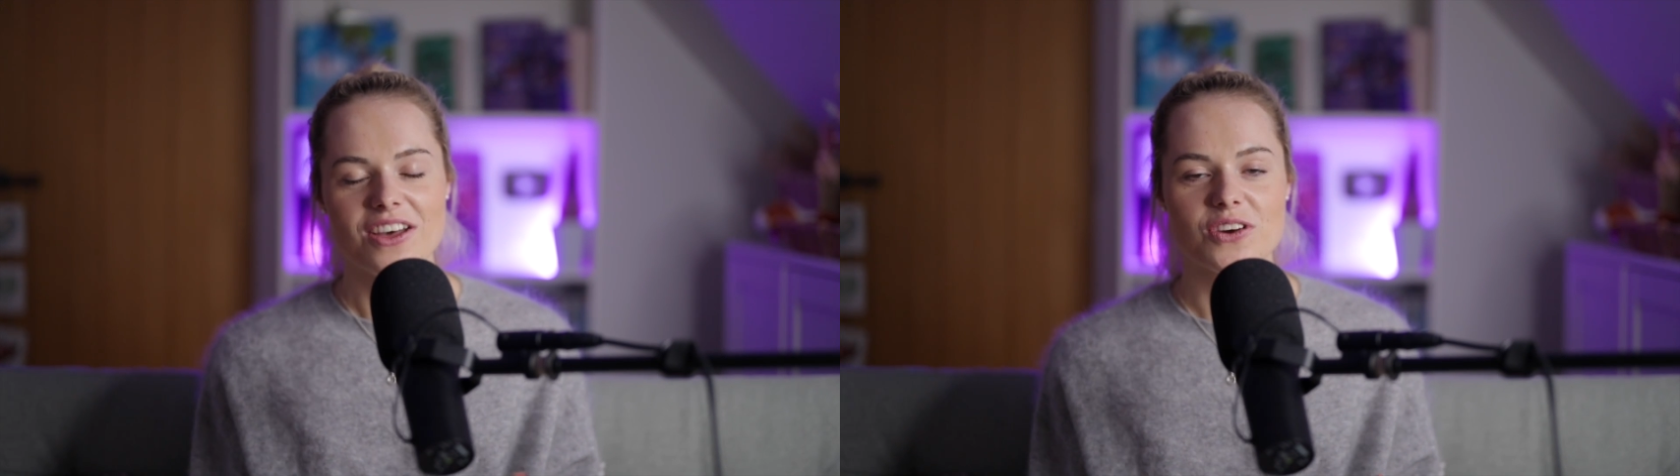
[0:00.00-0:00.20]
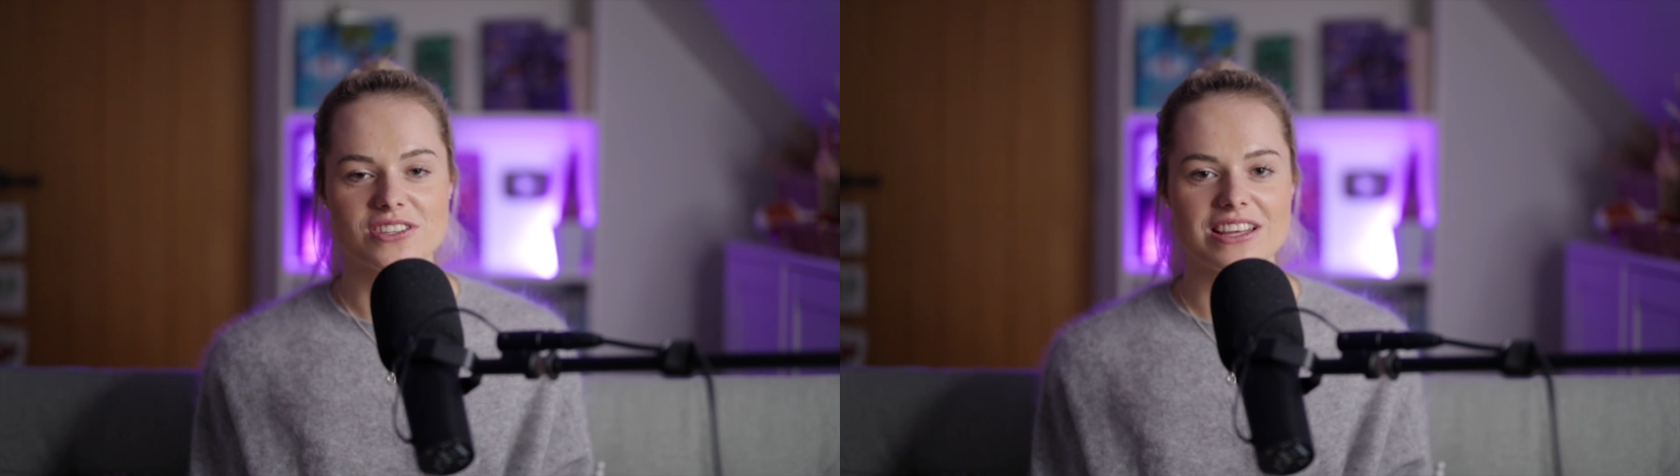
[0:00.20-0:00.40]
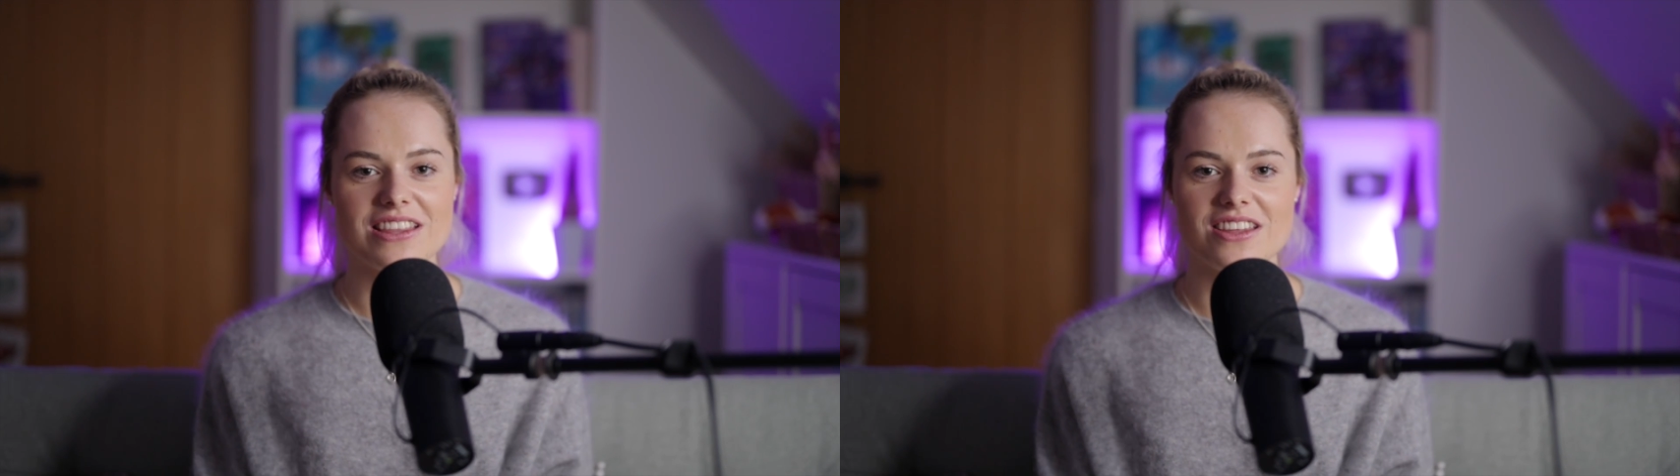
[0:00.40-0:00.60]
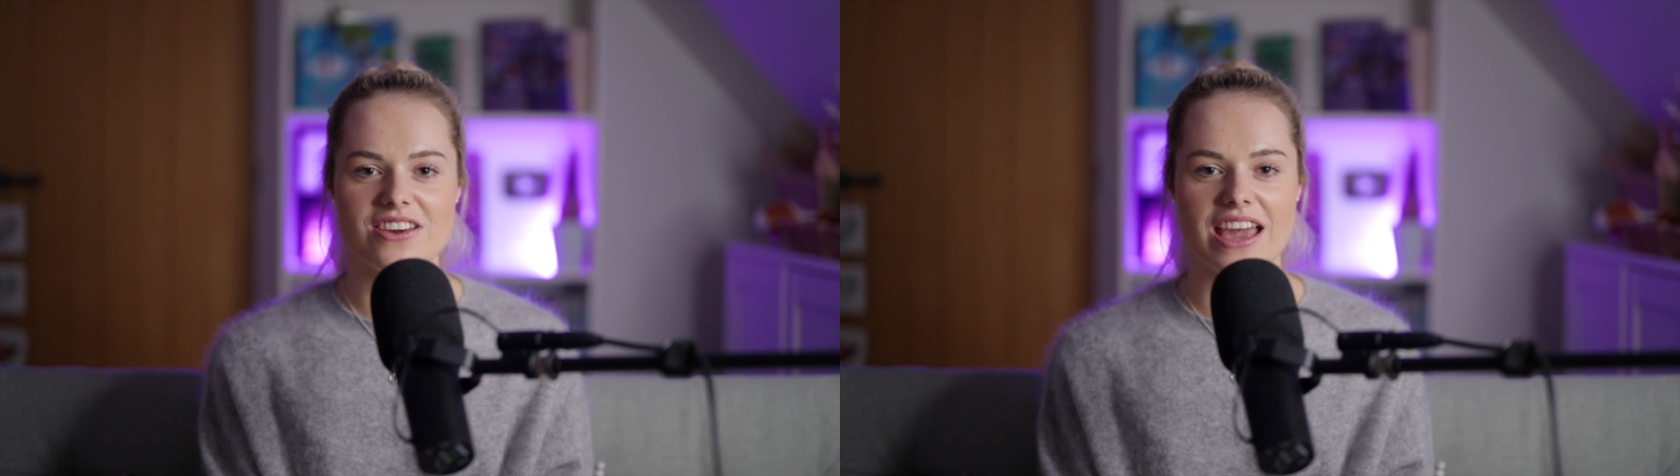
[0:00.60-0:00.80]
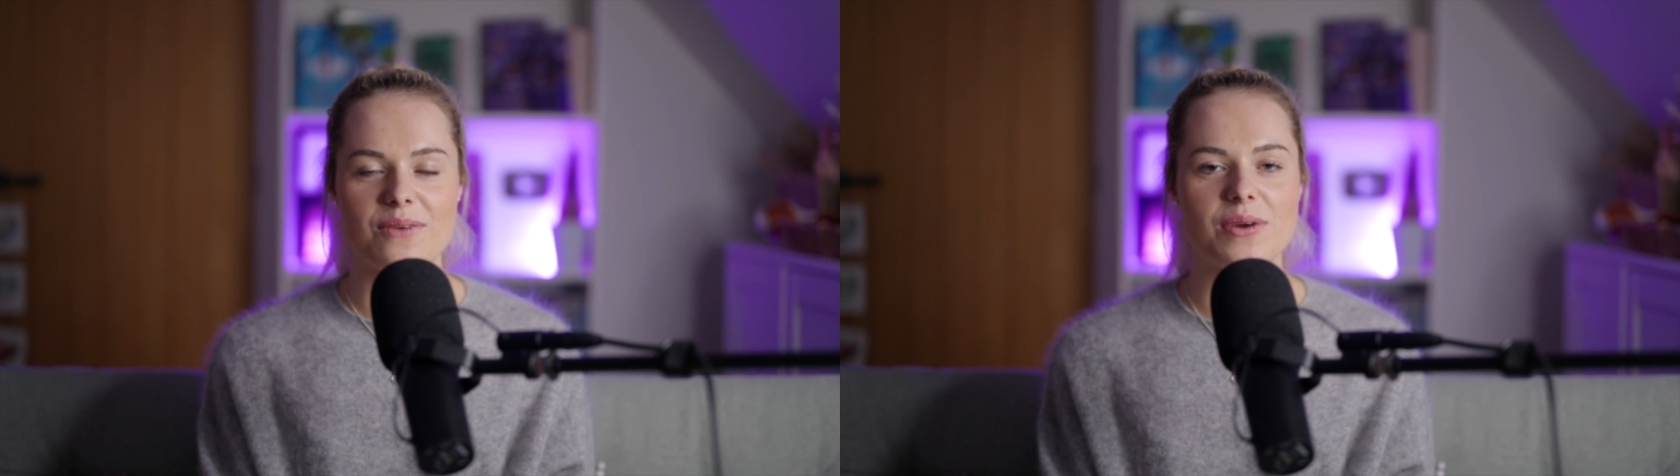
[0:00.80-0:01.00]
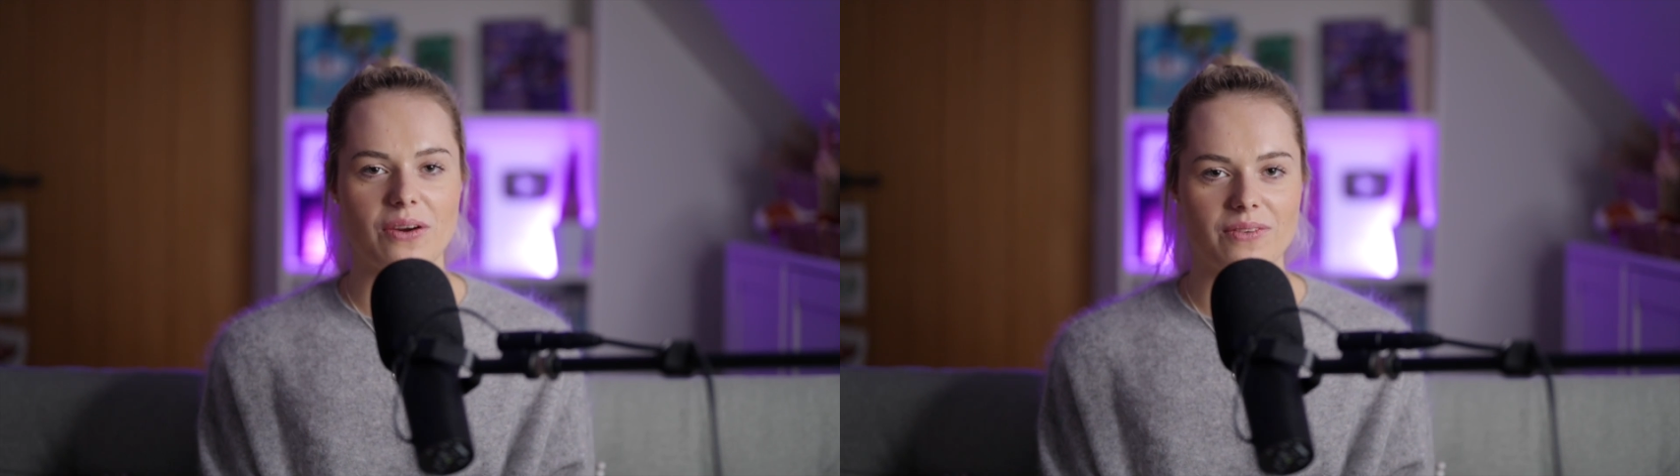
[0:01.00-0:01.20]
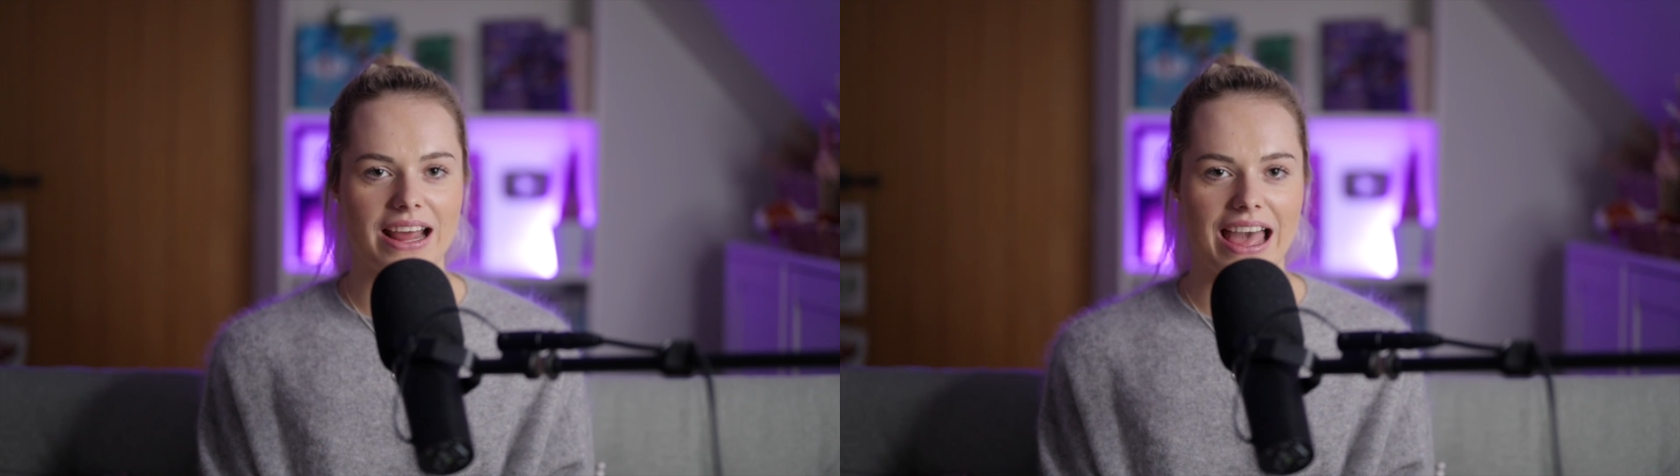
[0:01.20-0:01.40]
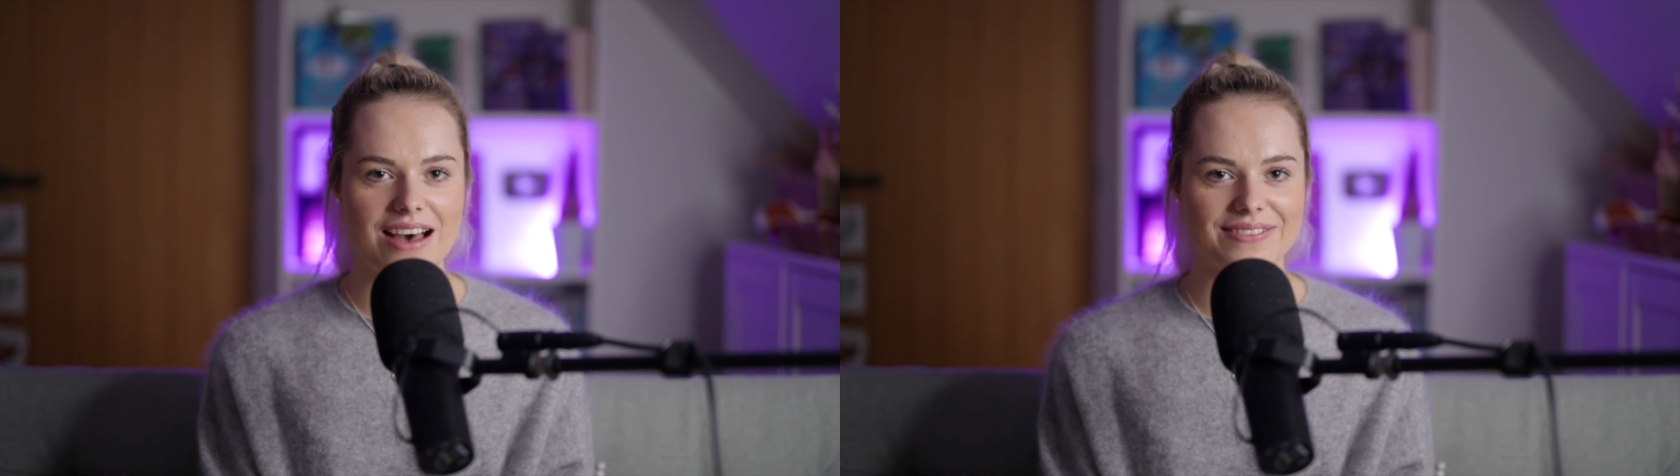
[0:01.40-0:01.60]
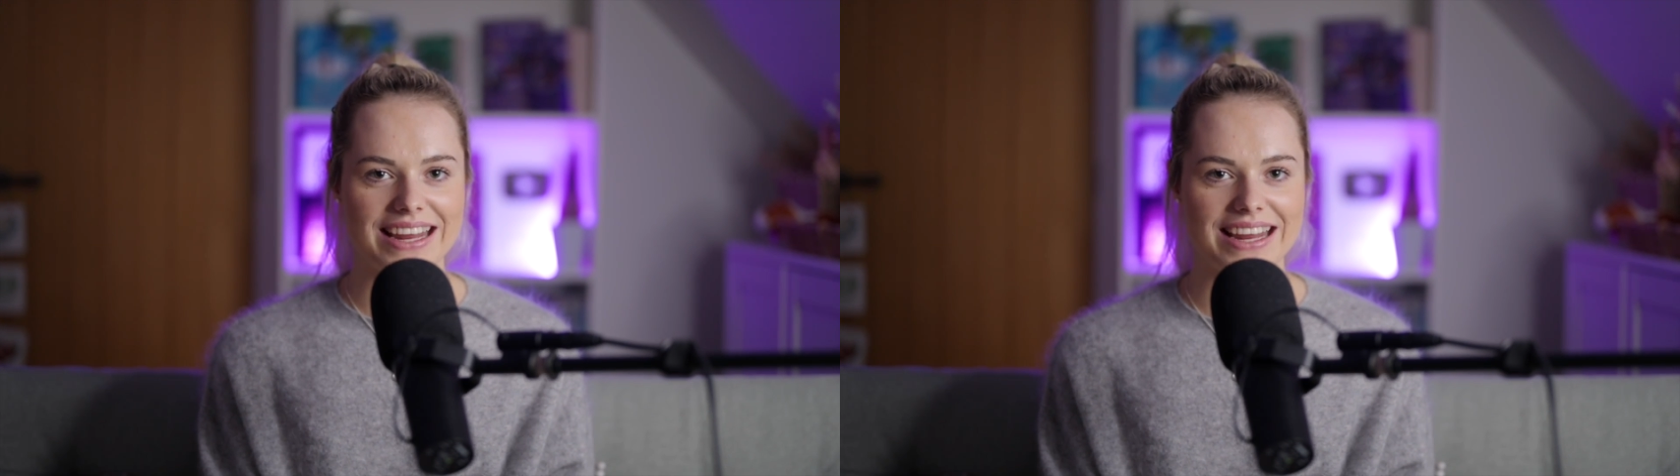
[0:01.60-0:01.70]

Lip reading: because in the UK we don't really have